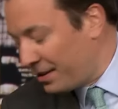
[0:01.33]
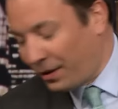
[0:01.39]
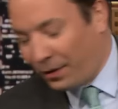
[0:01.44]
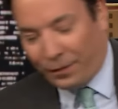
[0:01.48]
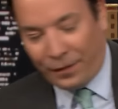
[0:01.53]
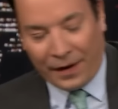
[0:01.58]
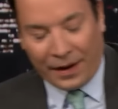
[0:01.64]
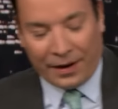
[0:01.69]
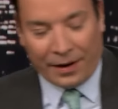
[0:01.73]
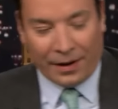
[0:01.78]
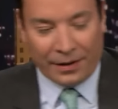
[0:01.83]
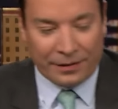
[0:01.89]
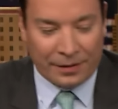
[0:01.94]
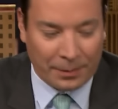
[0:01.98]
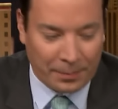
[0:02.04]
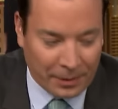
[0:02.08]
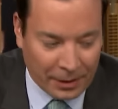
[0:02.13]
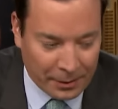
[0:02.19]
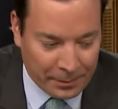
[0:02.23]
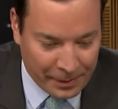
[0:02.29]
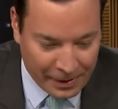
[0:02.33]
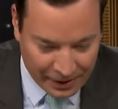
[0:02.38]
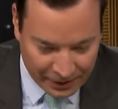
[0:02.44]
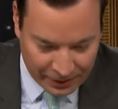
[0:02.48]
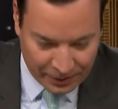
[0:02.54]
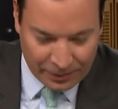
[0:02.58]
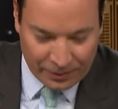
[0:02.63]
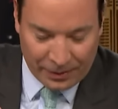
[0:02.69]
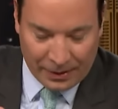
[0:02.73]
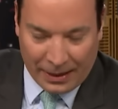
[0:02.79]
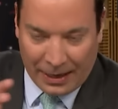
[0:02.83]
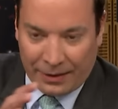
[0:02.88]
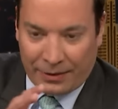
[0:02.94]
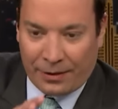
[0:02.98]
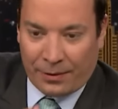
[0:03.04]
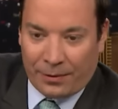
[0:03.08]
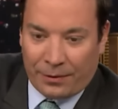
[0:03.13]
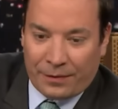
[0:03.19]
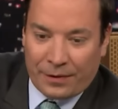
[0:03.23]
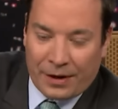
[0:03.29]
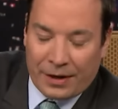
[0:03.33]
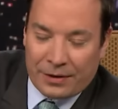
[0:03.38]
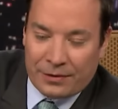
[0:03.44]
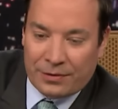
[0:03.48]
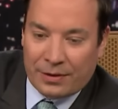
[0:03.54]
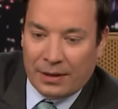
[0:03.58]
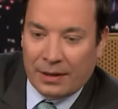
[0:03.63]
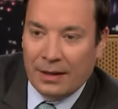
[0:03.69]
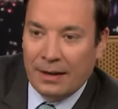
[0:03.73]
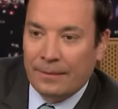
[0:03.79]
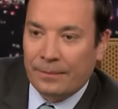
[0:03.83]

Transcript: just found out something about you that I thought was very interesting.